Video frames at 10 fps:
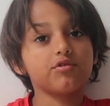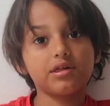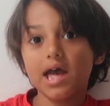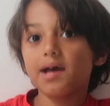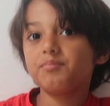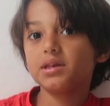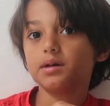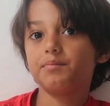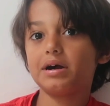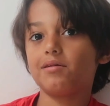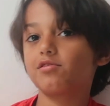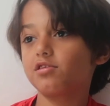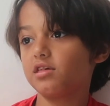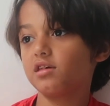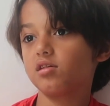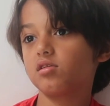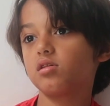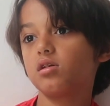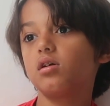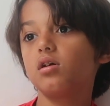was happy about it.
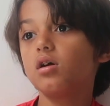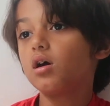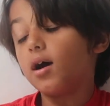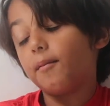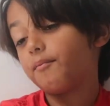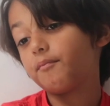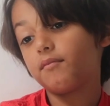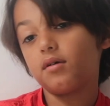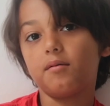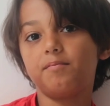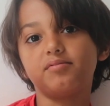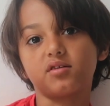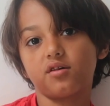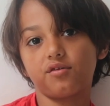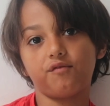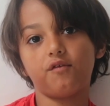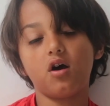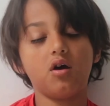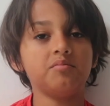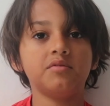Because
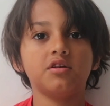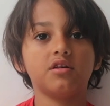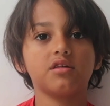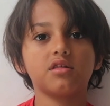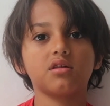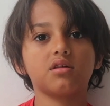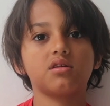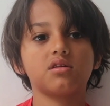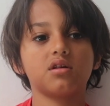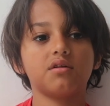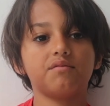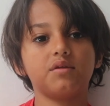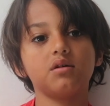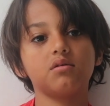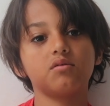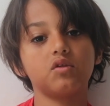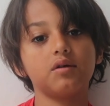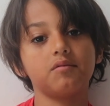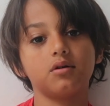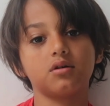farmers and stuff,
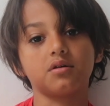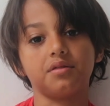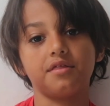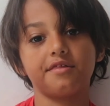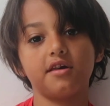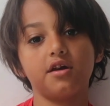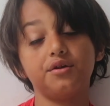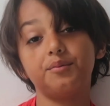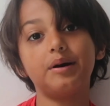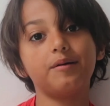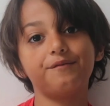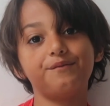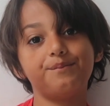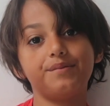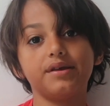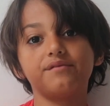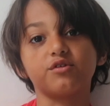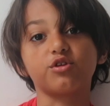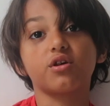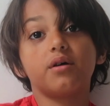they were concerned about
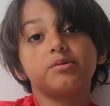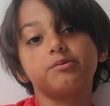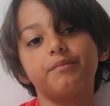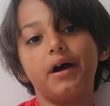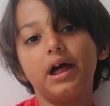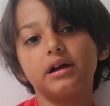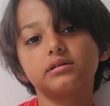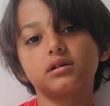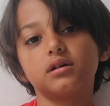beavers coming back.